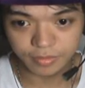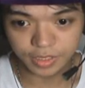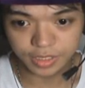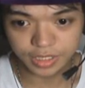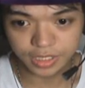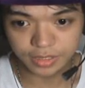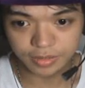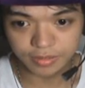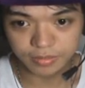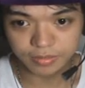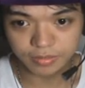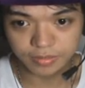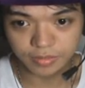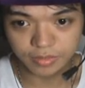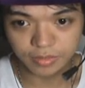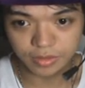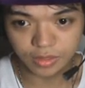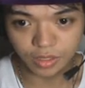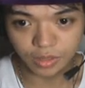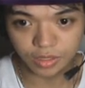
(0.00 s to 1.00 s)
Where is he?
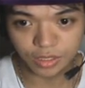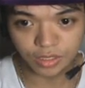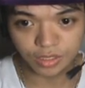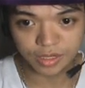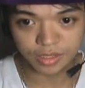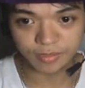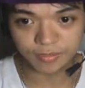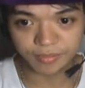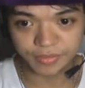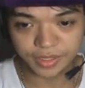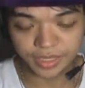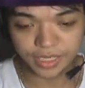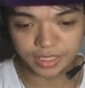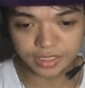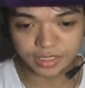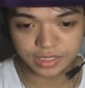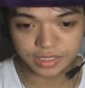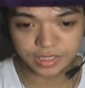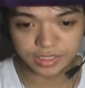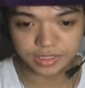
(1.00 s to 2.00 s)
Oh, look!
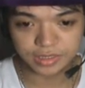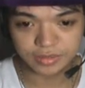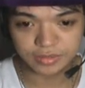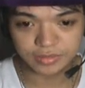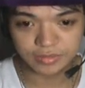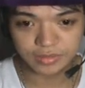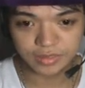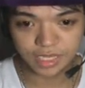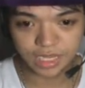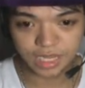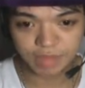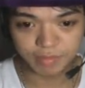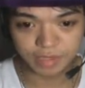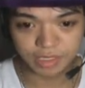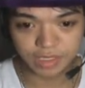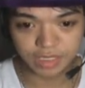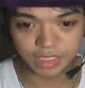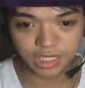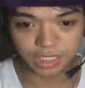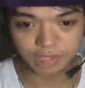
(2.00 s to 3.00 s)
It's... I'm
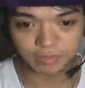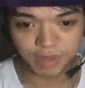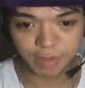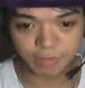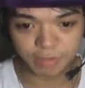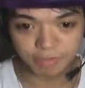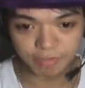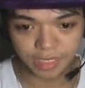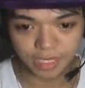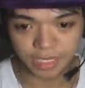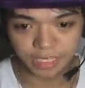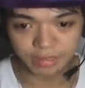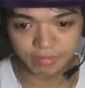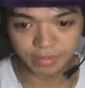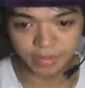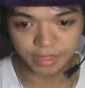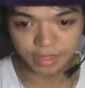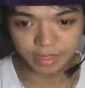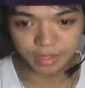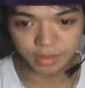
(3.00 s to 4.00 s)
gonna say the paper plate,
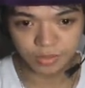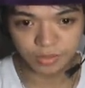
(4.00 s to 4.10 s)
Hi. but